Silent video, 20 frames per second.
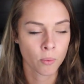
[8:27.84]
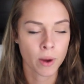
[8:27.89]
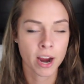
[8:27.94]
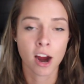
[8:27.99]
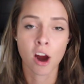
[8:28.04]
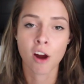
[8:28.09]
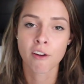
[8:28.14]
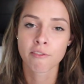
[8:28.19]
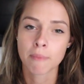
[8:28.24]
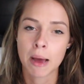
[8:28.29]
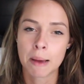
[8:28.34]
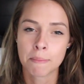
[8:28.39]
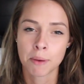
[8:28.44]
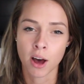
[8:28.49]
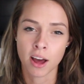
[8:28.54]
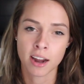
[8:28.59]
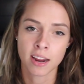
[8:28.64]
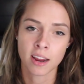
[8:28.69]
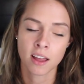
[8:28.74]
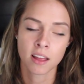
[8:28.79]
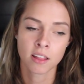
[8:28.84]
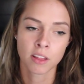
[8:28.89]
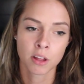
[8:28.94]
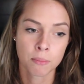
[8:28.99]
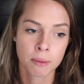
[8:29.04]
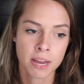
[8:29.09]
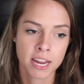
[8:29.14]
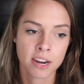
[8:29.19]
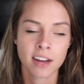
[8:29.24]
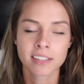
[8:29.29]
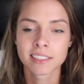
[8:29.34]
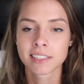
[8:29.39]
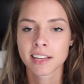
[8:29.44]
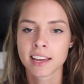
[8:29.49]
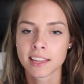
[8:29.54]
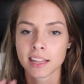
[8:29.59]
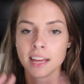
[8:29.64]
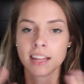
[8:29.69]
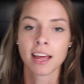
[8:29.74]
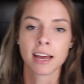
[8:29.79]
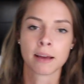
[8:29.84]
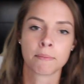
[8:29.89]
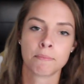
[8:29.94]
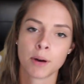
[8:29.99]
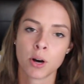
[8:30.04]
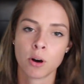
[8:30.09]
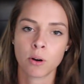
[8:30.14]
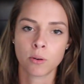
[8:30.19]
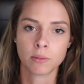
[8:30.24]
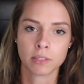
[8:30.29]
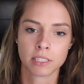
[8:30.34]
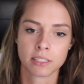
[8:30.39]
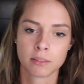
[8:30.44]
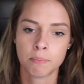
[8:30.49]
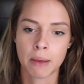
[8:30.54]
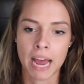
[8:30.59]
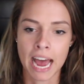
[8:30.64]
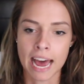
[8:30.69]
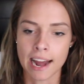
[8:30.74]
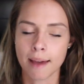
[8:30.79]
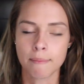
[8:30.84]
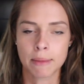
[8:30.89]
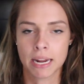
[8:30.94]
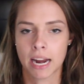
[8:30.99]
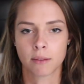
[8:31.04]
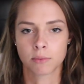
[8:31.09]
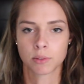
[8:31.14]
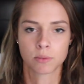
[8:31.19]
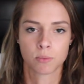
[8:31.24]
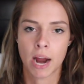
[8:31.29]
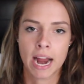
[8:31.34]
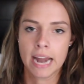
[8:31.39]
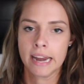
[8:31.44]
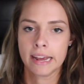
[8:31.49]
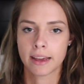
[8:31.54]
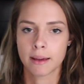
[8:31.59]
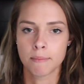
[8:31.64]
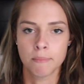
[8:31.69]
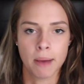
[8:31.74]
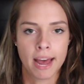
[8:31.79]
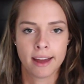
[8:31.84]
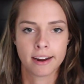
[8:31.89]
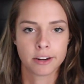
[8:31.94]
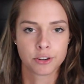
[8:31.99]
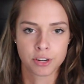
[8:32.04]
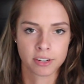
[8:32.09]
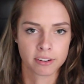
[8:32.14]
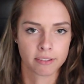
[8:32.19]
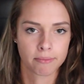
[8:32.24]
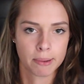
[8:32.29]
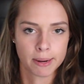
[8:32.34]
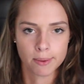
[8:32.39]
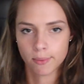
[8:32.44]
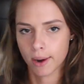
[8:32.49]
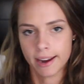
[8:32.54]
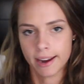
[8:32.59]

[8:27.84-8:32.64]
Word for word: aware of my body a little bit. Not saying that like Beau was bad. I mean, I was riding him bad. I shouldn't have been